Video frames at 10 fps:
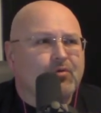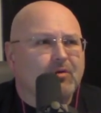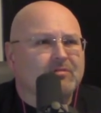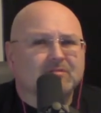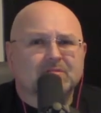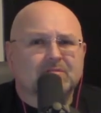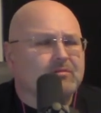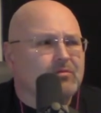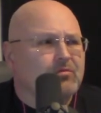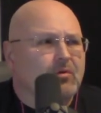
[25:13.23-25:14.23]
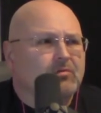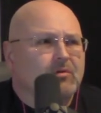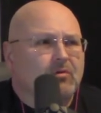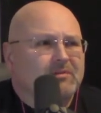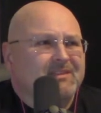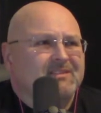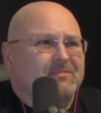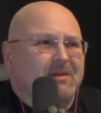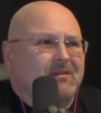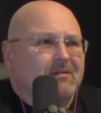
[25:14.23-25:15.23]
wrote those. Who wrote the Old
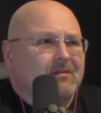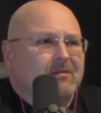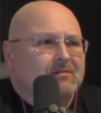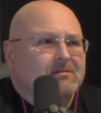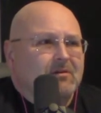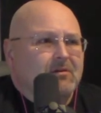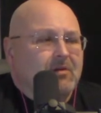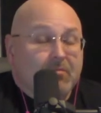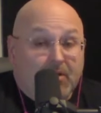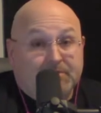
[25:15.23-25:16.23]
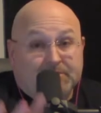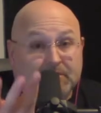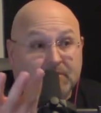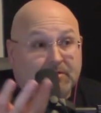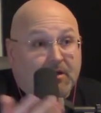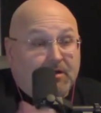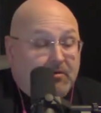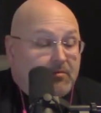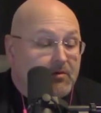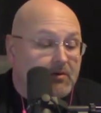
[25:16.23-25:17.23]
Testament? So I probably should have looked that
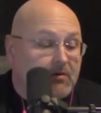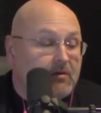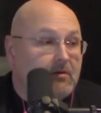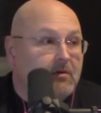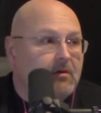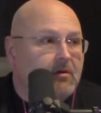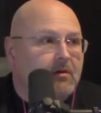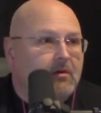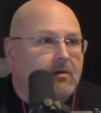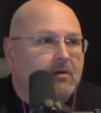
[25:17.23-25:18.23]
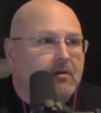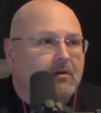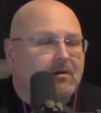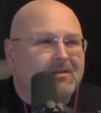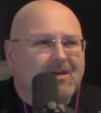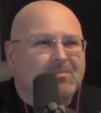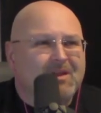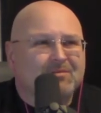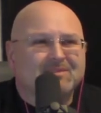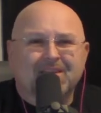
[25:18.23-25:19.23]
up. Man, you read this thing twice, bro. Yeah, but
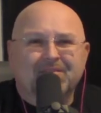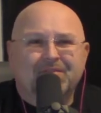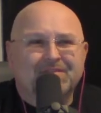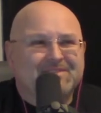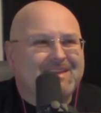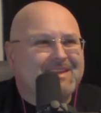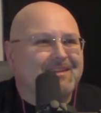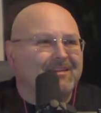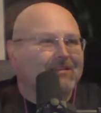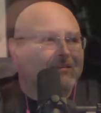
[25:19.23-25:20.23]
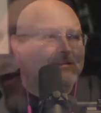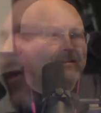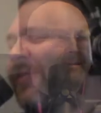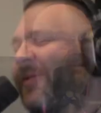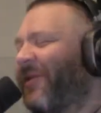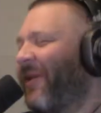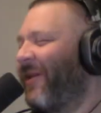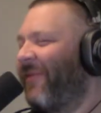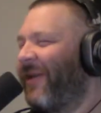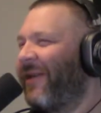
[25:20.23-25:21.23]
I was like 15. I know. And then it was
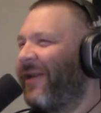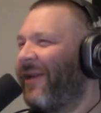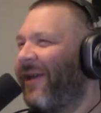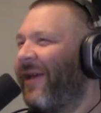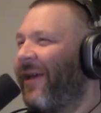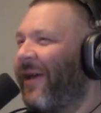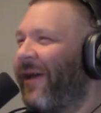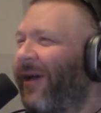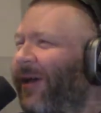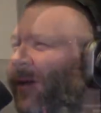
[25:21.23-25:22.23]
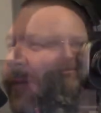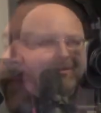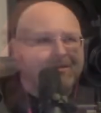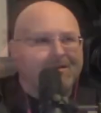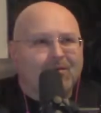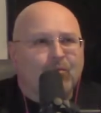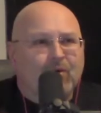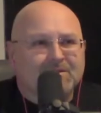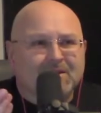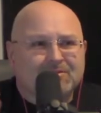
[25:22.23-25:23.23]
a test on Friday. And then
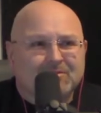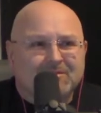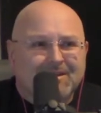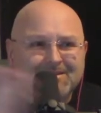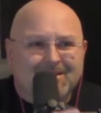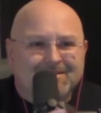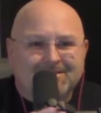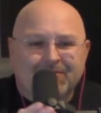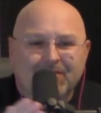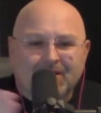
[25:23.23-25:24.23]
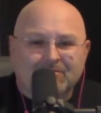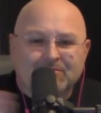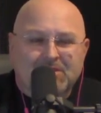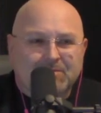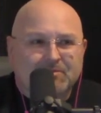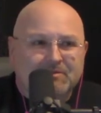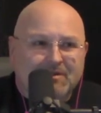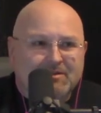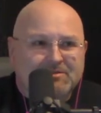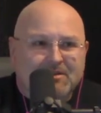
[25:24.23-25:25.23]
once I took that test, I forgot those chapters
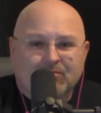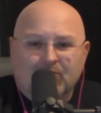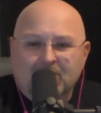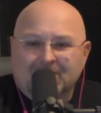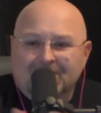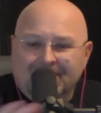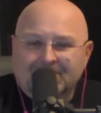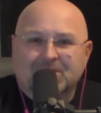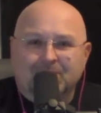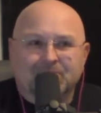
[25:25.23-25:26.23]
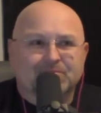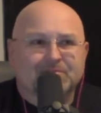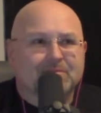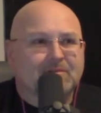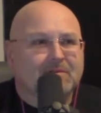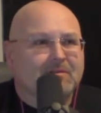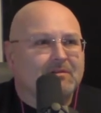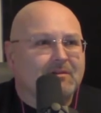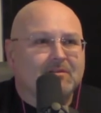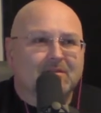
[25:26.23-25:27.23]
and I just had to worry about the next chapters.
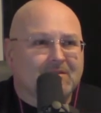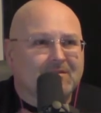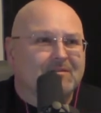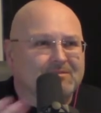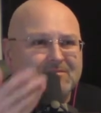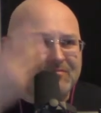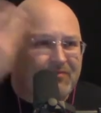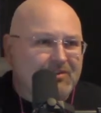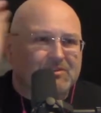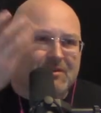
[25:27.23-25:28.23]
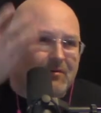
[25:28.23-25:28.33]
And then, you know, you just flush it.